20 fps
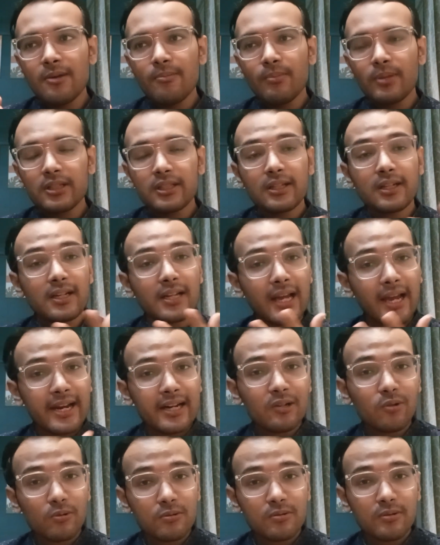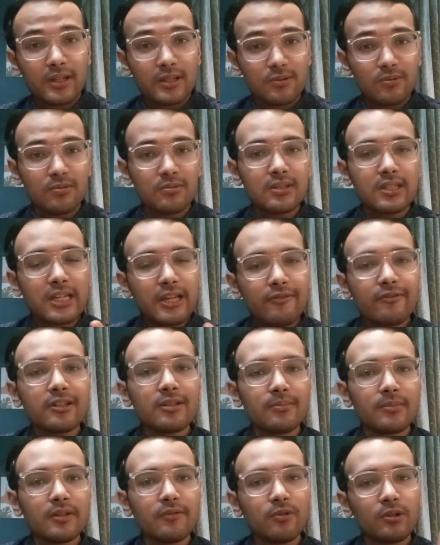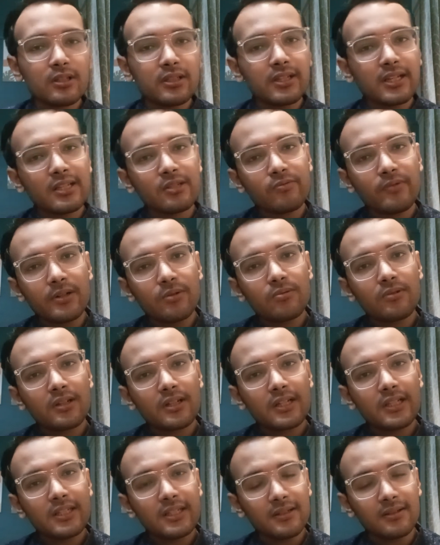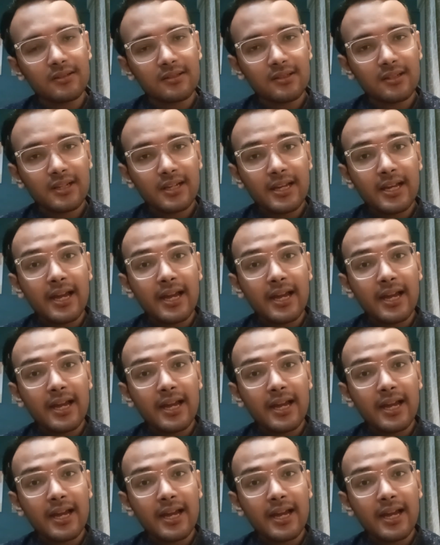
But the client also has to stay with me for the next 20 to 30 years.